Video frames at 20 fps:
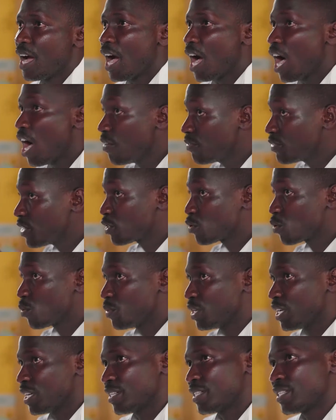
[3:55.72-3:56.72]
After 2
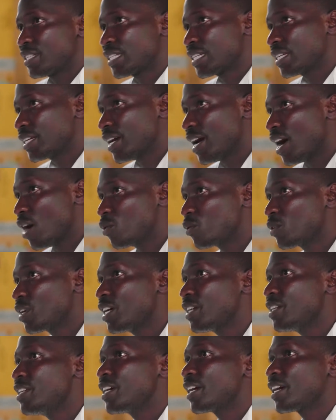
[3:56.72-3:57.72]
minutes, I will
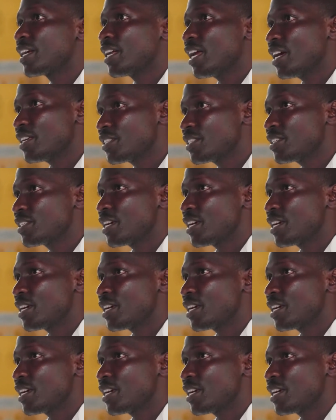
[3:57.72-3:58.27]
get the class's